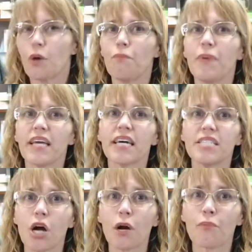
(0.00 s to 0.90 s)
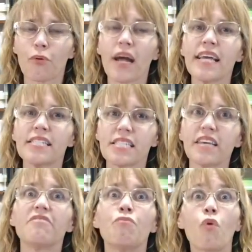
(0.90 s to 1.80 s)
Because our brains
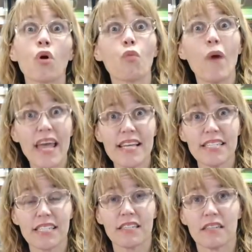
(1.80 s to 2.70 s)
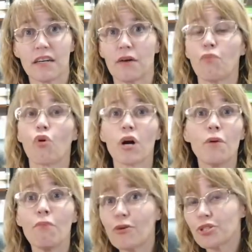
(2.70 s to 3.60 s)
give more weight, more
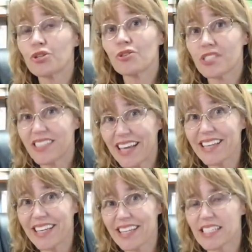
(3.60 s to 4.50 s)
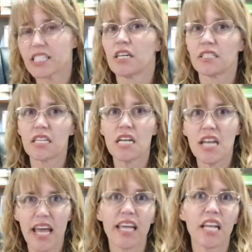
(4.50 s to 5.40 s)
emotional salience to
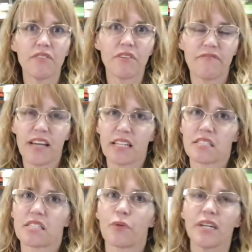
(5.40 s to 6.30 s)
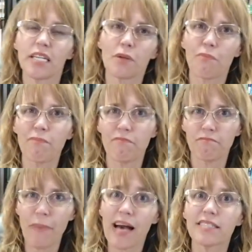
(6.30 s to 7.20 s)
negative events. So we need to
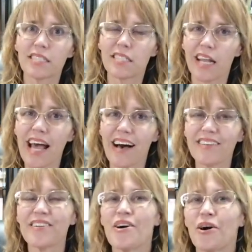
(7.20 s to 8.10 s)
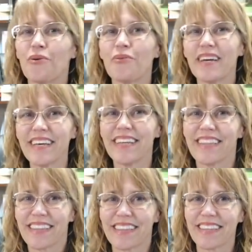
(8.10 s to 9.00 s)
balance it out with
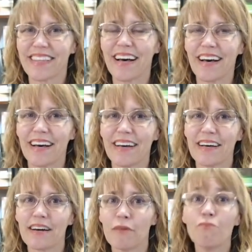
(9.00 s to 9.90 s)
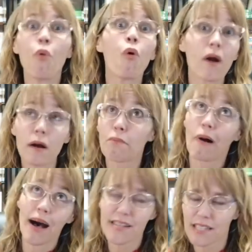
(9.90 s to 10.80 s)
uh, more
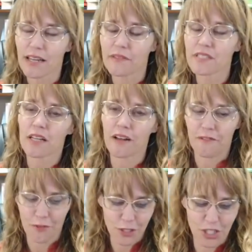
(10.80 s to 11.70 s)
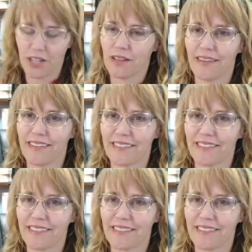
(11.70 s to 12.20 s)
positives, unfortunately.